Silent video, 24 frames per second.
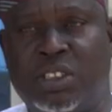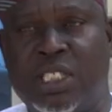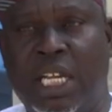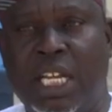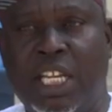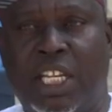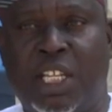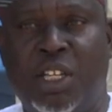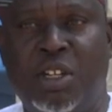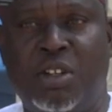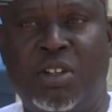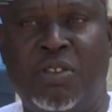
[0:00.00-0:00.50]

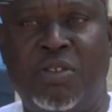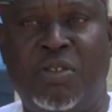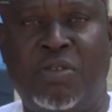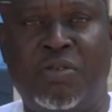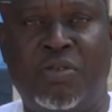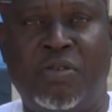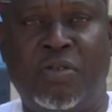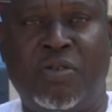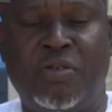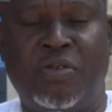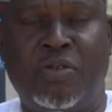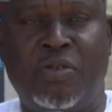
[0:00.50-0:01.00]
Thank you
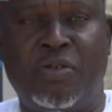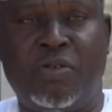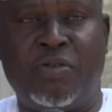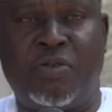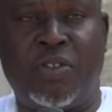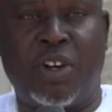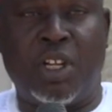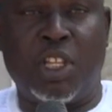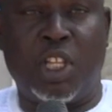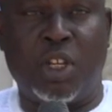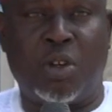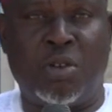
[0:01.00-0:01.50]

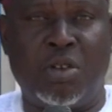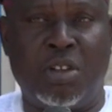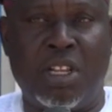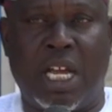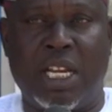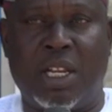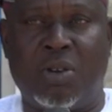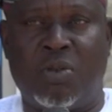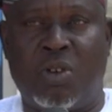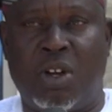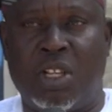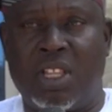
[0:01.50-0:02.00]
for the good
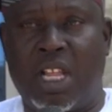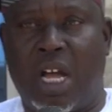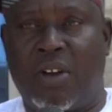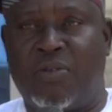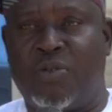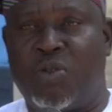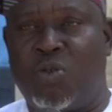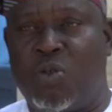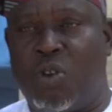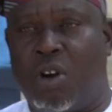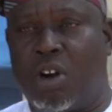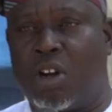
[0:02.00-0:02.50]
and the
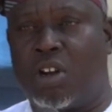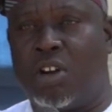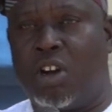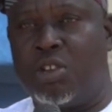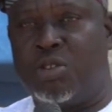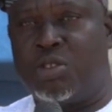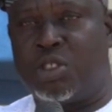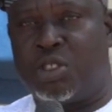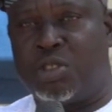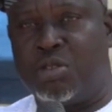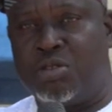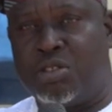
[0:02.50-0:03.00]
wonderful work
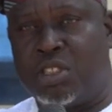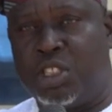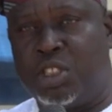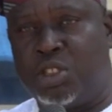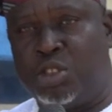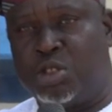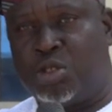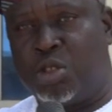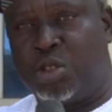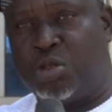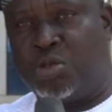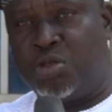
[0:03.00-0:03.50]
God is
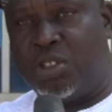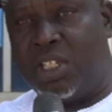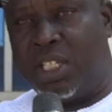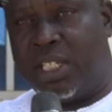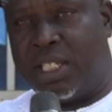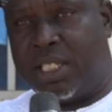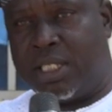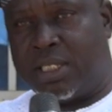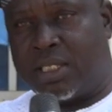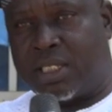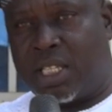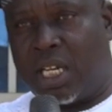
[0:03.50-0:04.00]
using you to do
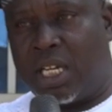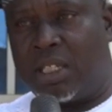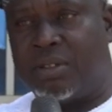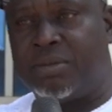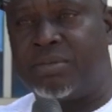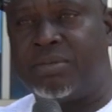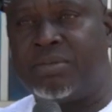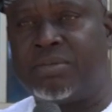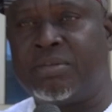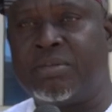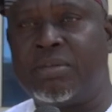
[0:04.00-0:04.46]
in this town.